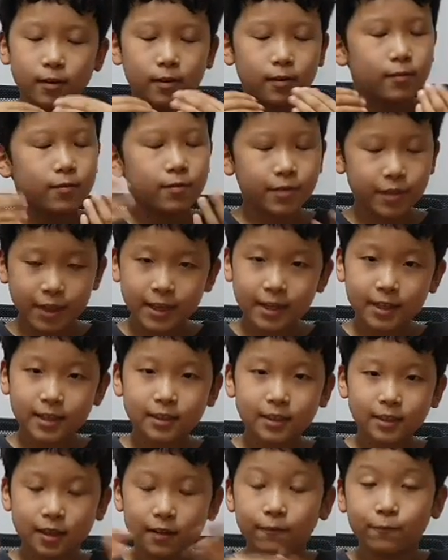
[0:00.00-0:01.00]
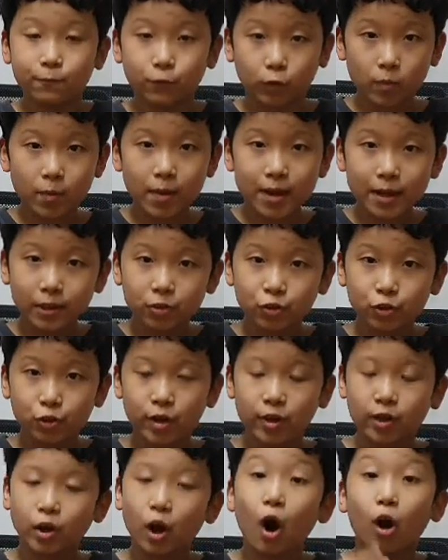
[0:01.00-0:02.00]
these
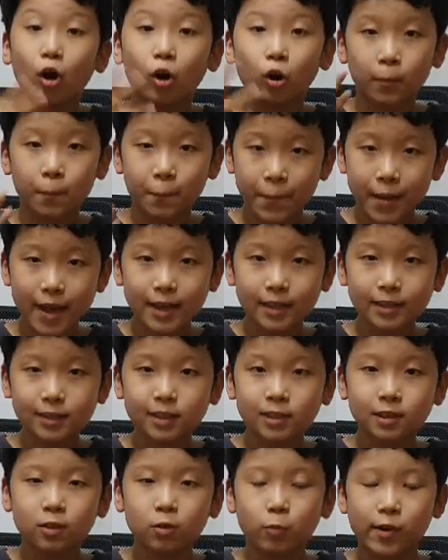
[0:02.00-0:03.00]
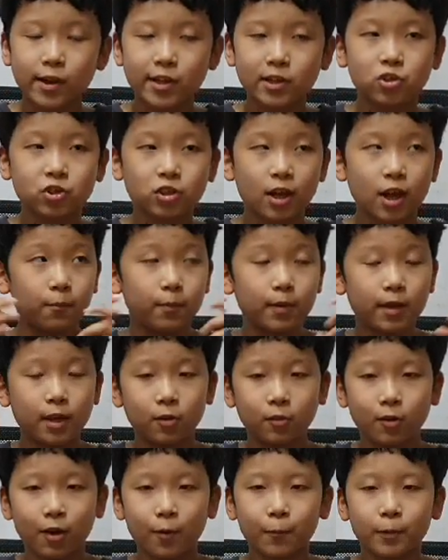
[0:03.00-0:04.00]
information are bits which can
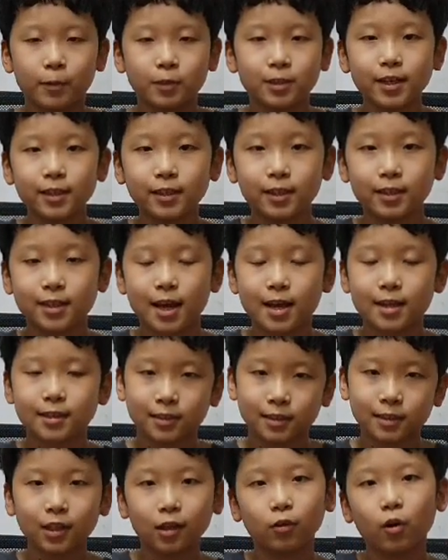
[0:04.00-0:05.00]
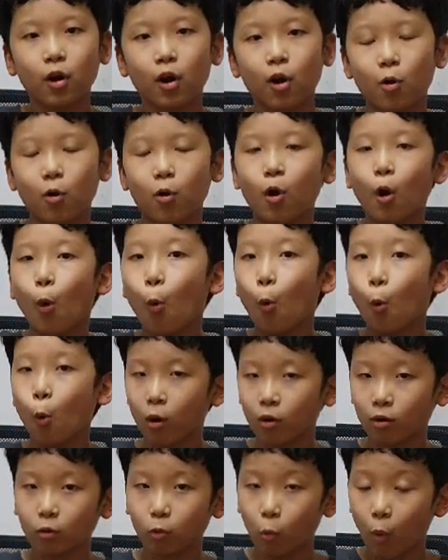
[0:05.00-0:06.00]
be represented as 0
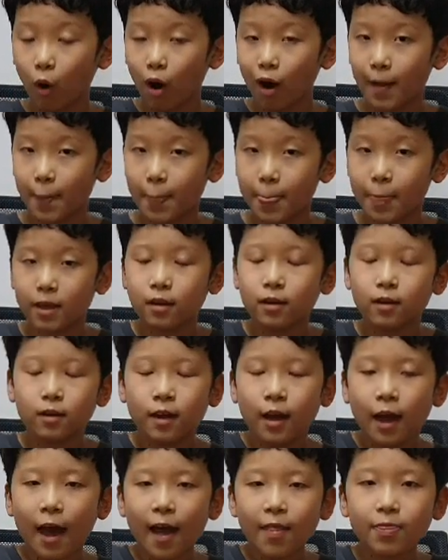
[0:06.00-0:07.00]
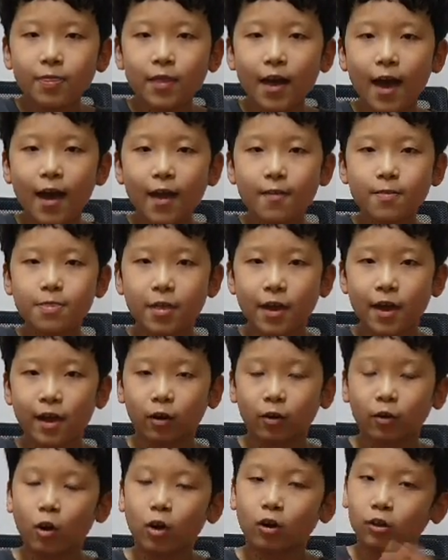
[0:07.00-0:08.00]
or 1. And then
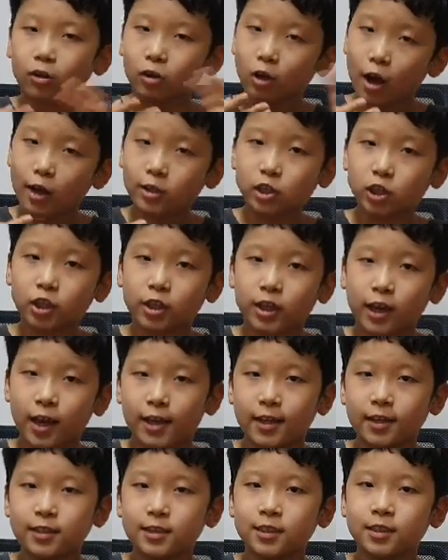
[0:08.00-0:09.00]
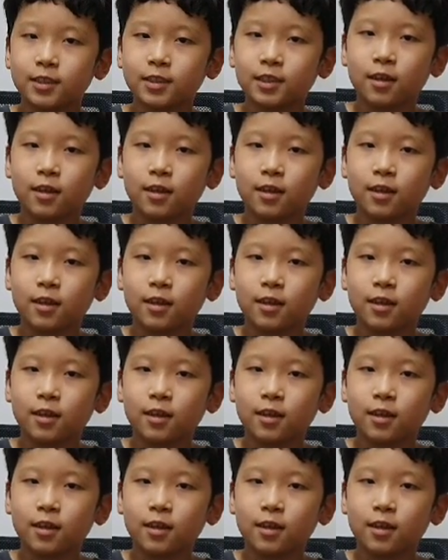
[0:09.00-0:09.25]
there are logic gates